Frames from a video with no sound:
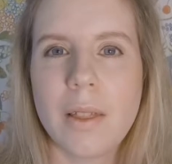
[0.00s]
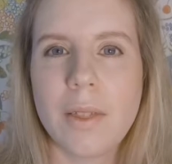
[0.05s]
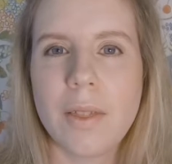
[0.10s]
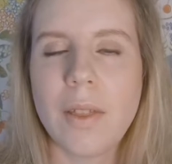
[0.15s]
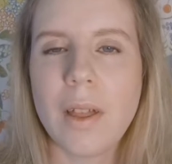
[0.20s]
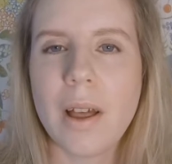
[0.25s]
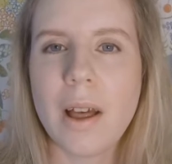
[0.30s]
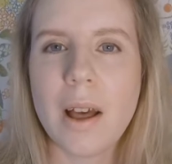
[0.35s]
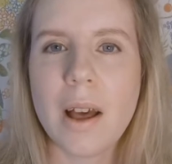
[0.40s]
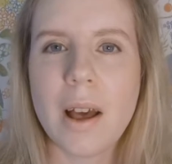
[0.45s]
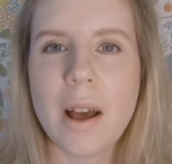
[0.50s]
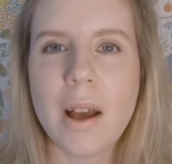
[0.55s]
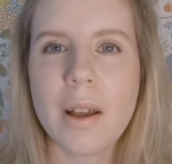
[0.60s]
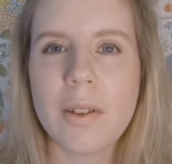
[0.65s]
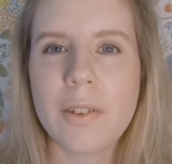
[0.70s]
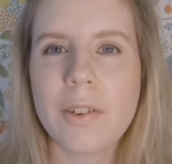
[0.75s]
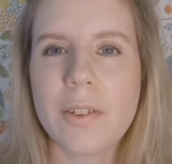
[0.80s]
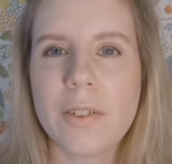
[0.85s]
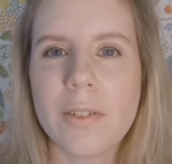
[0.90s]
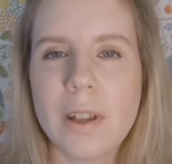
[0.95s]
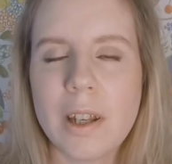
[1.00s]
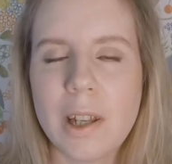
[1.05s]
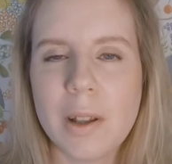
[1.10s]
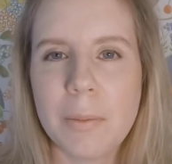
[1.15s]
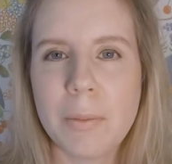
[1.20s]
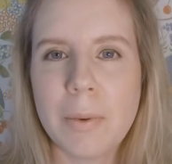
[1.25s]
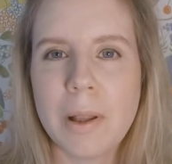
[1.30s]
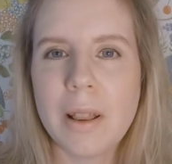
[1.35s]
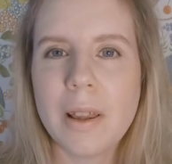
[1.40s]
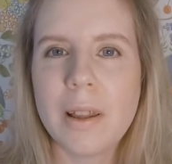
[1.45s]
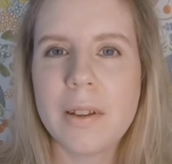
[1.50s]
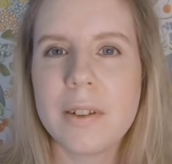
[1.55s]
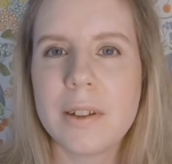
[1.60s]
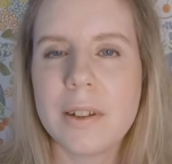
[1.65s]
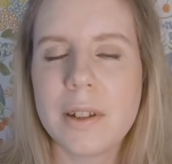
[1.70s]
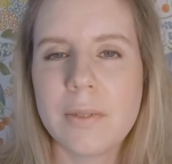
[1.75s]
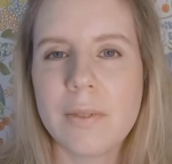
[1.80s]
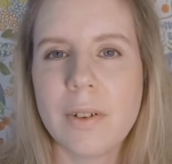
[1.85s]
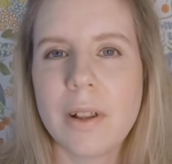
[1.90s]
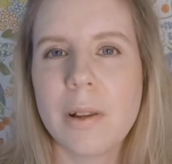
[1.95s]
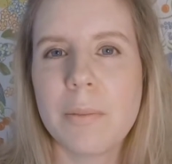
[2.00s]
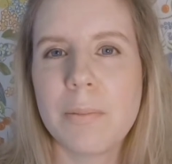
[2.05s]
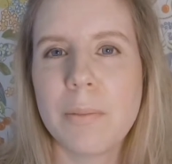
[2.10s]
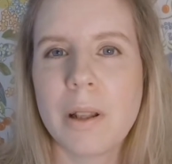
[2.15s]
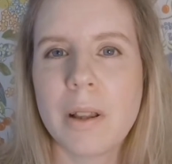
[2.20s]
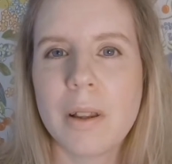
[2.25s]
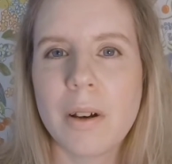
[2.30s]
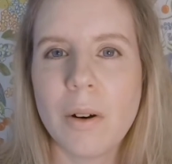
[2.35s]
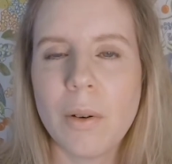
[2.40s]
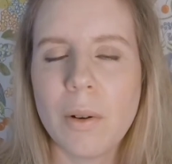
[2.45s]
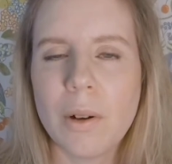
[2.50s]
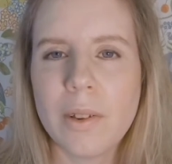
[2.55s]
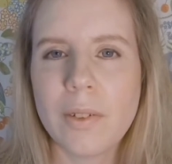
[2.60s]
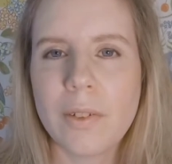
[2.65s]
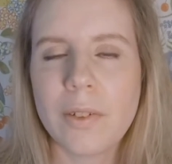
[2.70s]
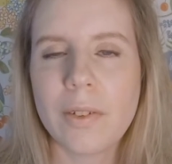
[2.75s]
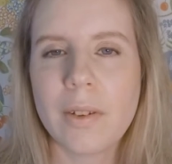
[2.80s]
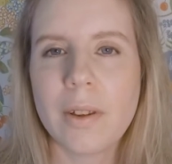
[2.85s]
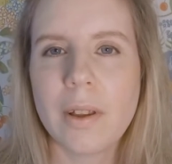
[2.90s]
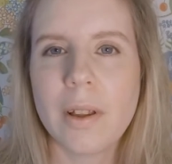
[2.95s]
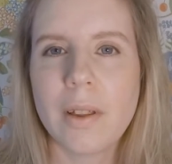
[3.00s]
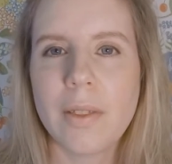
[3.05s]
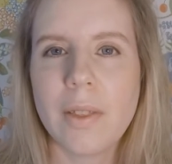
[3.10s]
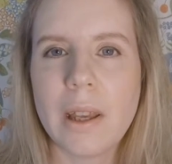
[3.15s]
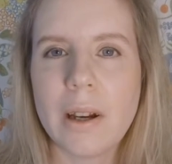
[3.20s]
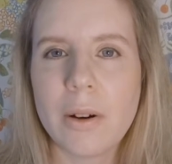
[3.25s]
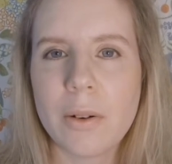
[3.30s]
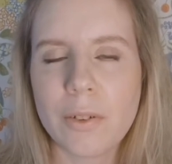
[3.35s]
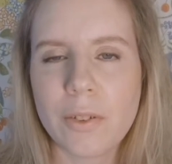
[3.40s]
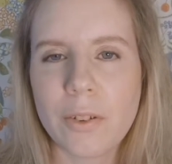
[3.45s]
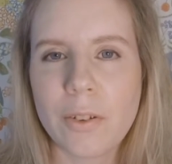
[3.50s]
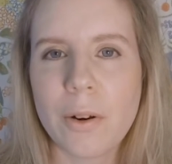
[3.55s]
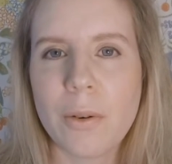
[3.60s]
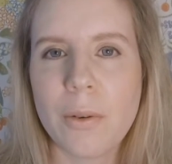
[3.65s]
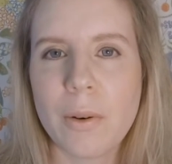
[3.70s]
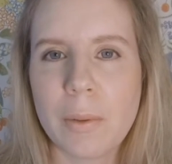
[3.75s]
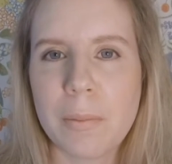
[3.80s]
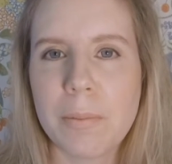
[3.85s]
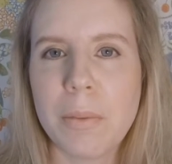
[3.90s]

The sustainability development goals, they are so